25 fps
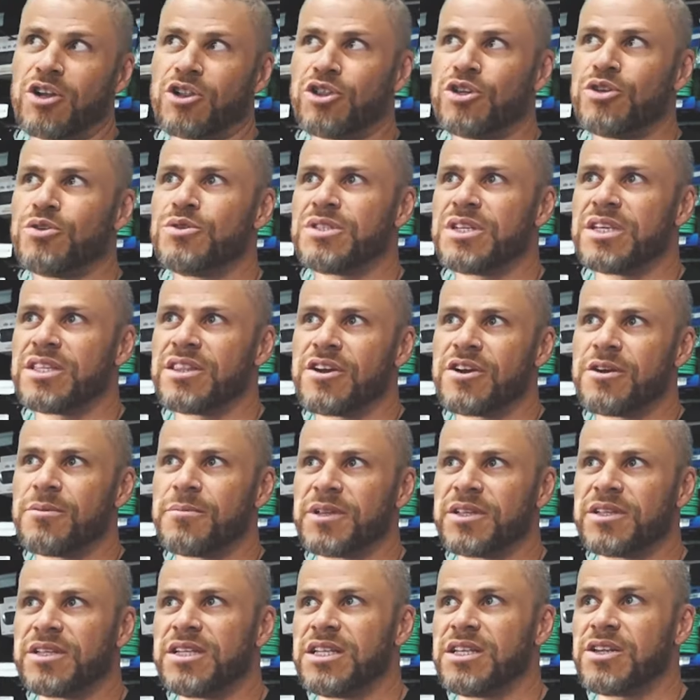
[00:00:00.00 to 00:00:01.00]
losing their
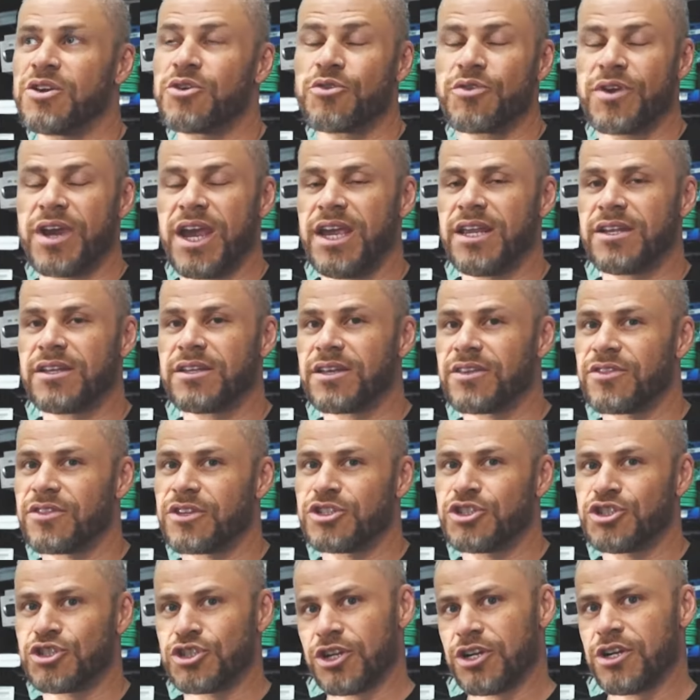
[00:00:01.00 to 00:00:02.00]
ability to create the
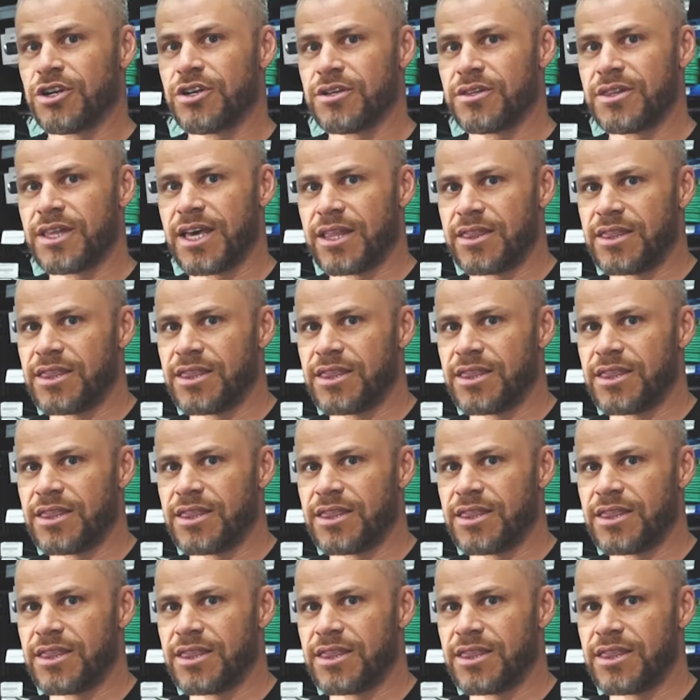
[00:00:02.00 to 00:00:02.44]
sugar that